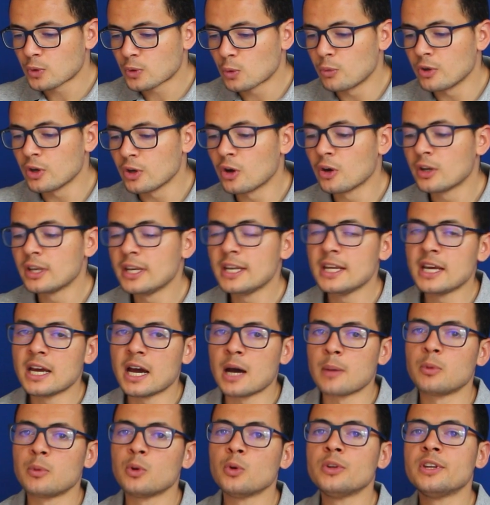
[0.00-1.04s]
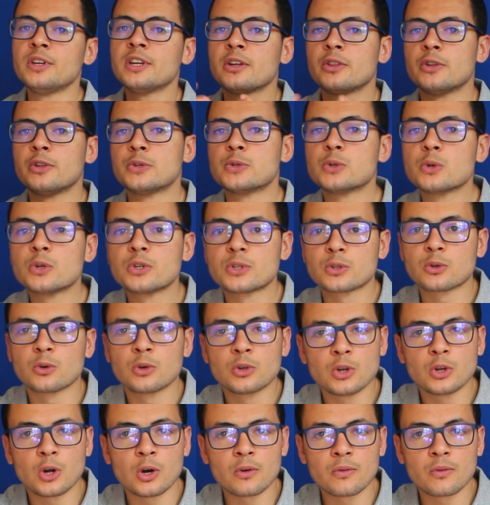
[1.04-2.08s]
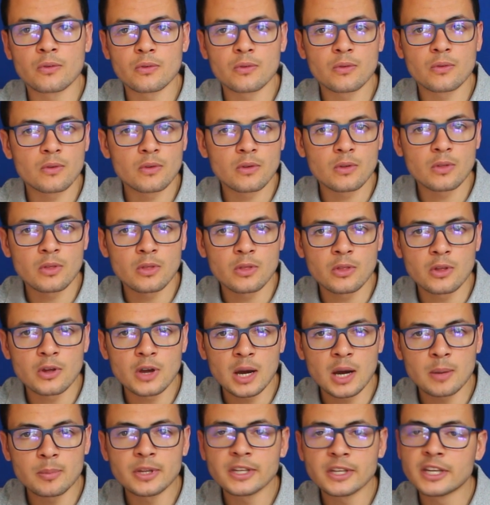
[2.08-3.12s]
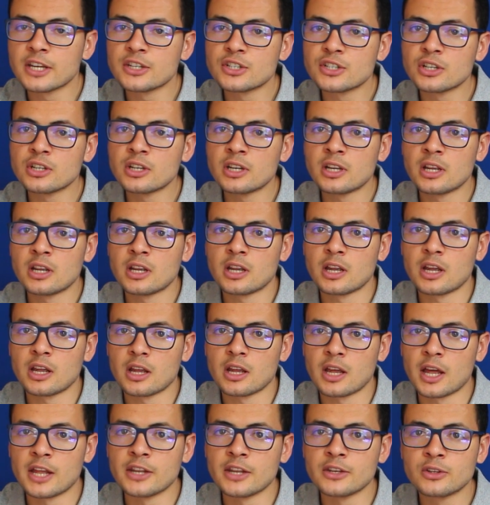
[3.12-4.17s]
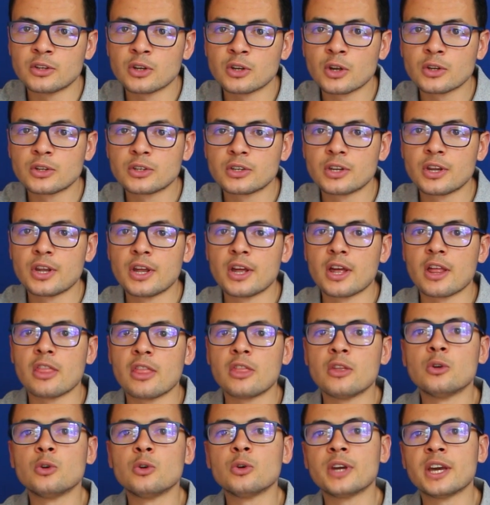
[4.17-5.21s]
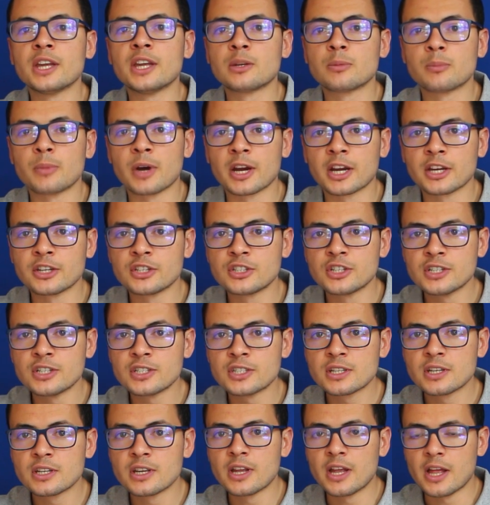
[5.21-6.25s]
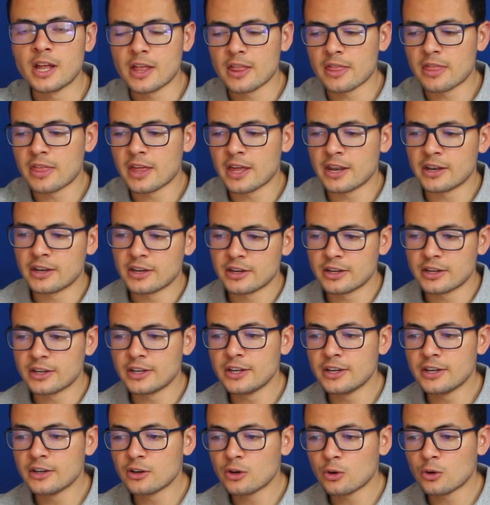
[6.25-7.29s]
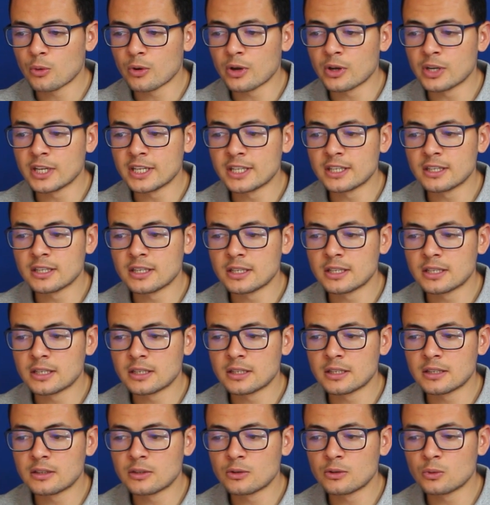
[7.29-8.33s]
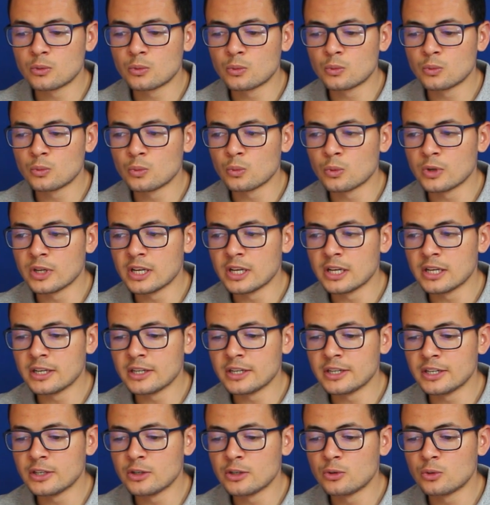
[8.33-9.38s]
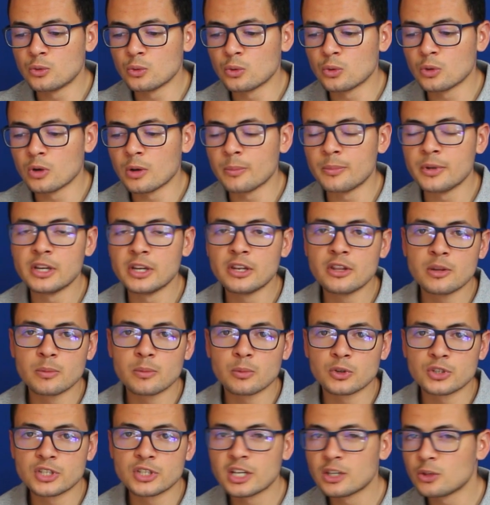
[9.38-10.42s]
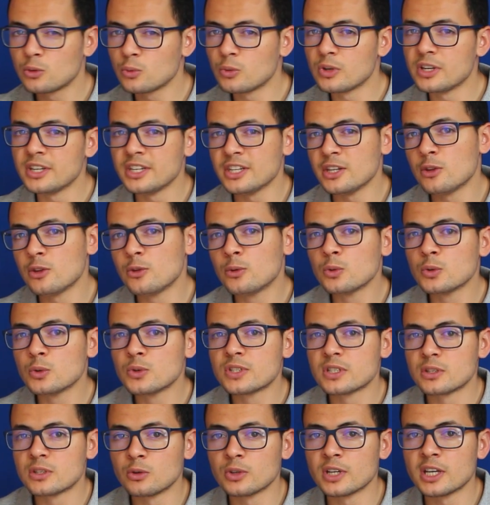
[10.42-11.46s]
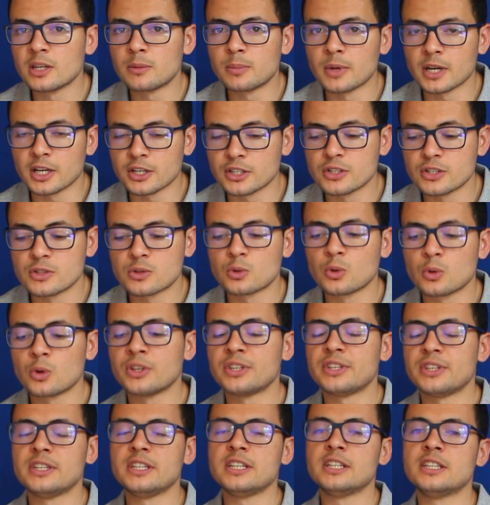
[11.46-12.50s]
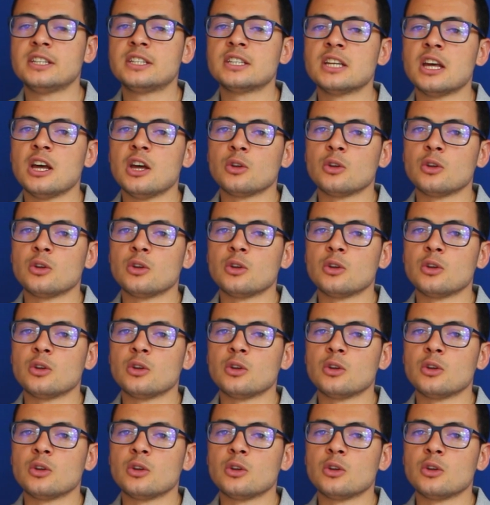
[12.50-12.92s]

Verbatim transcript: we only uploading the source code of the application and not the NuGet packages then here when it will need to build the project will need those NuGet packages so it needs